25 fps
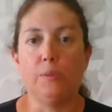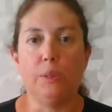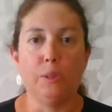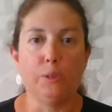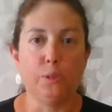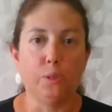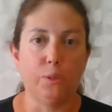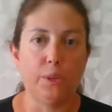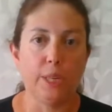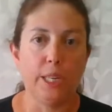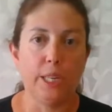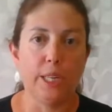feel
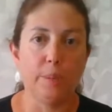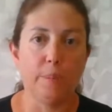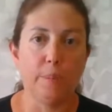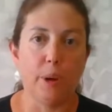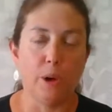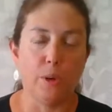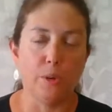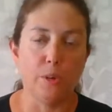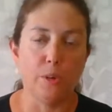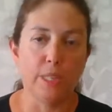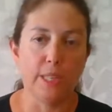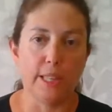free to
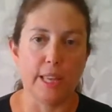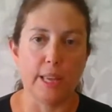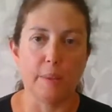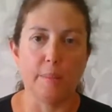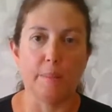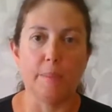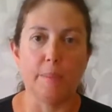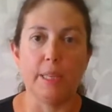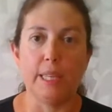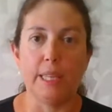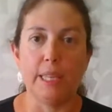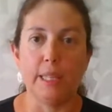post
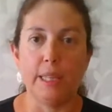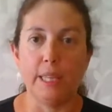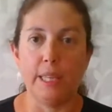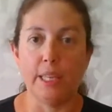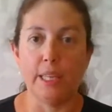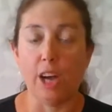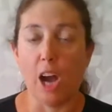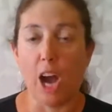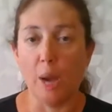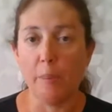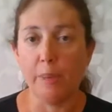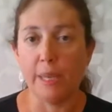them in the
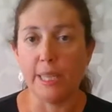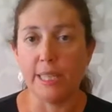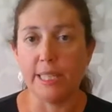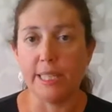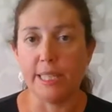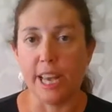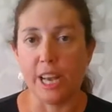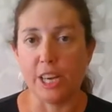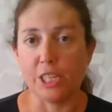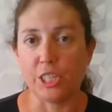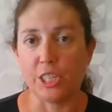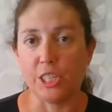comment
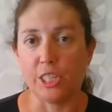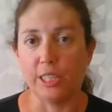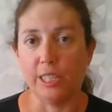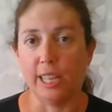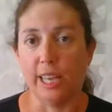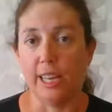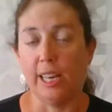section,